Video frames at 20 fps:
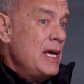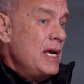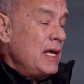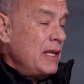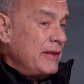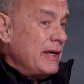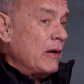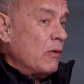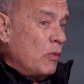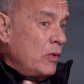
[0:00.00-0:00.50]

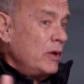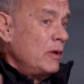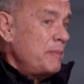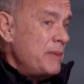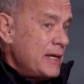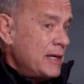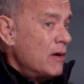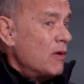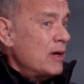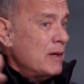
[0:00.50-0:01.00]
that will be
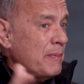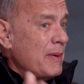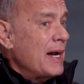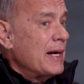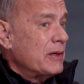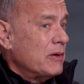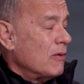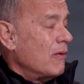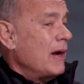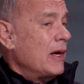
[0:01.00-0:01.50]
going
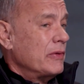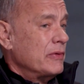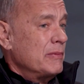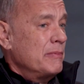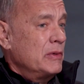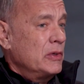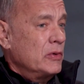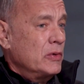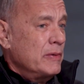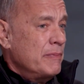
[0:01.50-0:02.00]
back around the
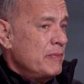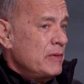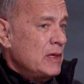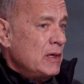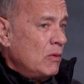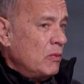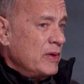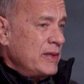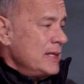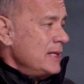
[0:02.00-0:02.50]
moon
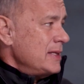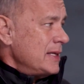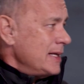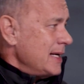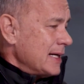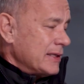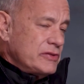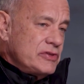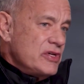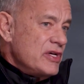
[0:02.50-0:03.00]
within the
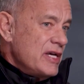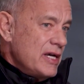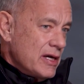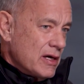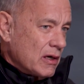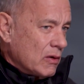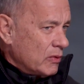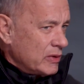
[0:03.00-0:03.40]
next year,